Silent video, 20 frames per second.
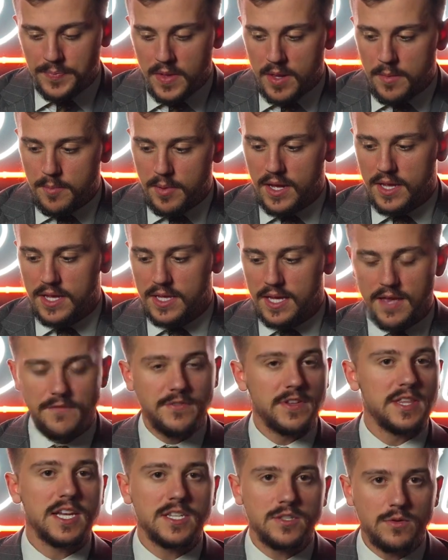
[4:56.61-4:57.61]
But if
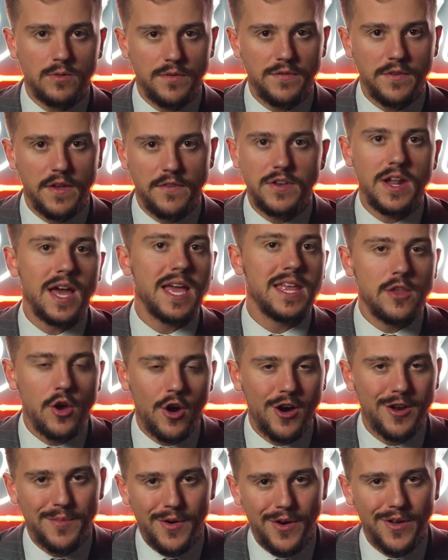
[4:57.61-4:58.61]
you're not in the
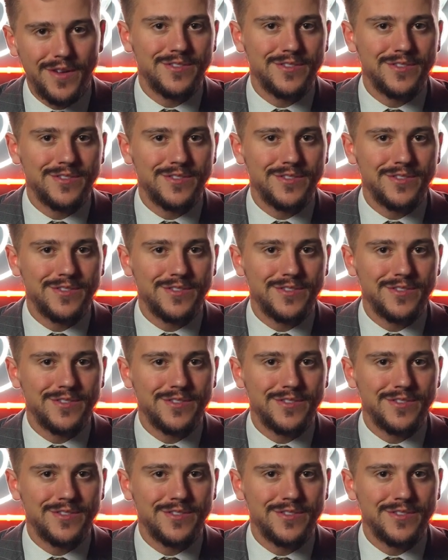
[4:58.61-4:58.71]
automotive,